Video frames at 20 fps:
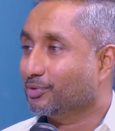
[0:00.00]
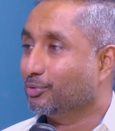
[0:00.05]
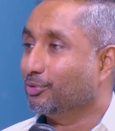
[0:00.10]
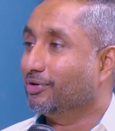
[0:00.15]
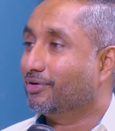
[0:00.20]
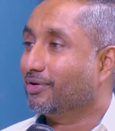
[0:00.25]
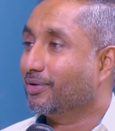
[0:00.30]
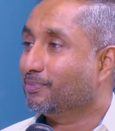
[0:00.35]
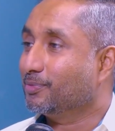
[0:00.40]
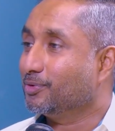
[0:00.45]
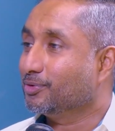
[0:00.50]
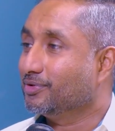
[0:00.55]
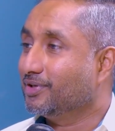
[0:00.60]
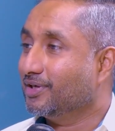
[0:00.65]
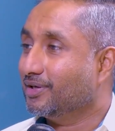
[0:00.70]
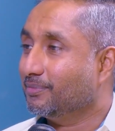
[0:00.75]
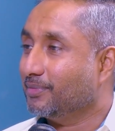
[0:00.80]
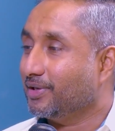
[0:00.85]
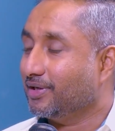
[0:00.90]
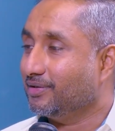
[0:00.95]
To interrupt you
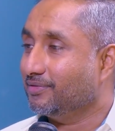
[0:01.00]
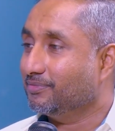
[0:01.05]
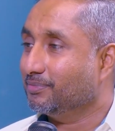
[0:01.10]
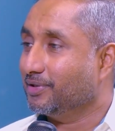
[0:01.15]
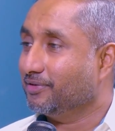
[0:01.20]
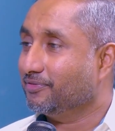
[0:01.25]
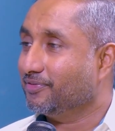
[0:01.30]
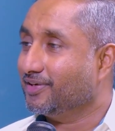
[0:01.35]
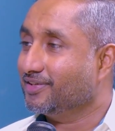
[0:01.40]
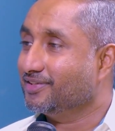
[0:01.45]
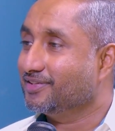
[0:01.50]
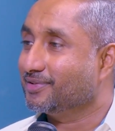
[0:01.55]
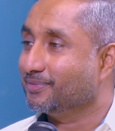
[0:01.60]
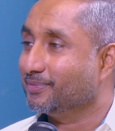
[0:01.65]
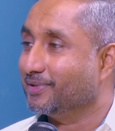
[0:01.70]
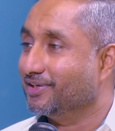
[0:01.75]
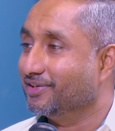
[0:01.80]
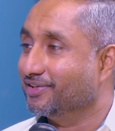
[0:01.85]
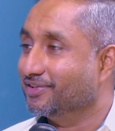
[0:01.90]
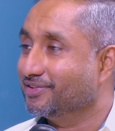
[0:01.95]
there, my father is a
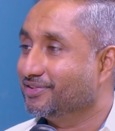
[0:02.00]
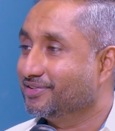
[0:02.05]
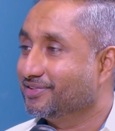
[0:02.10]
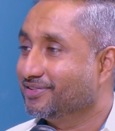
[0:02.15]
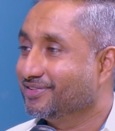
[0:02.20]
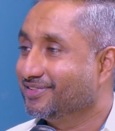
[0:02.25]
male nurse.